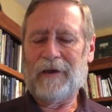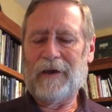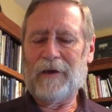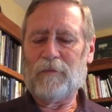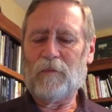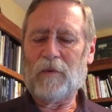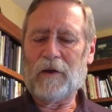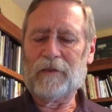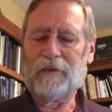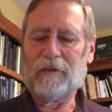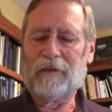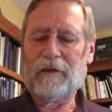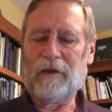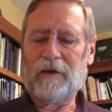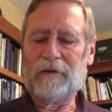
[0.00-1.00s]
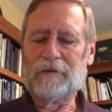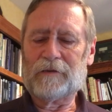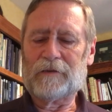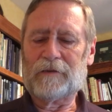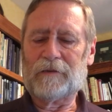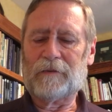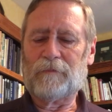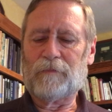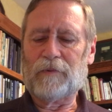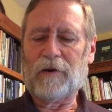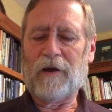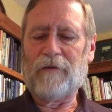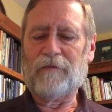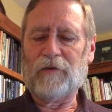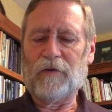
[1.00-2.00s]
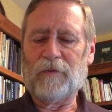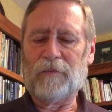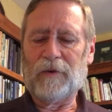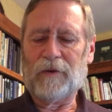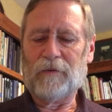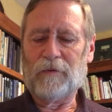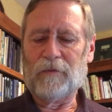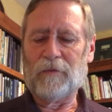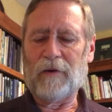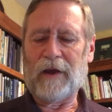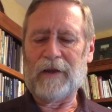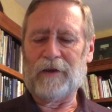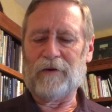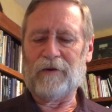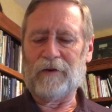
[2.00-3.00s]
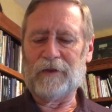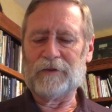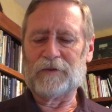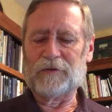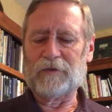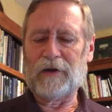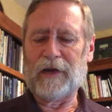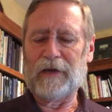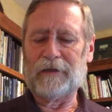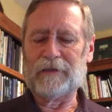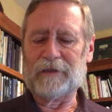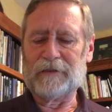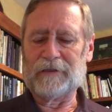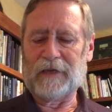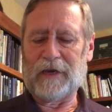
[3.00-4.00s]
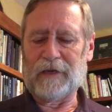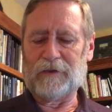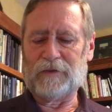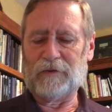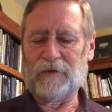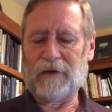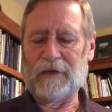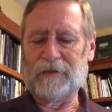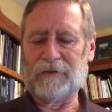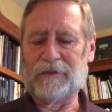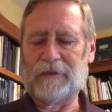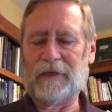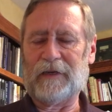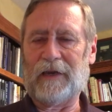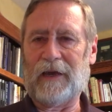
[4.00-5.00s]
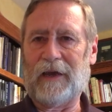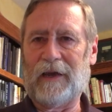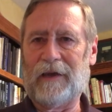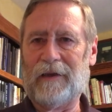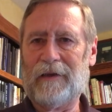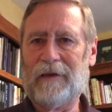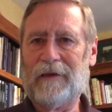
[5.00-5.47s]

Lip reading: And what this proverb writer is trying to say to us today,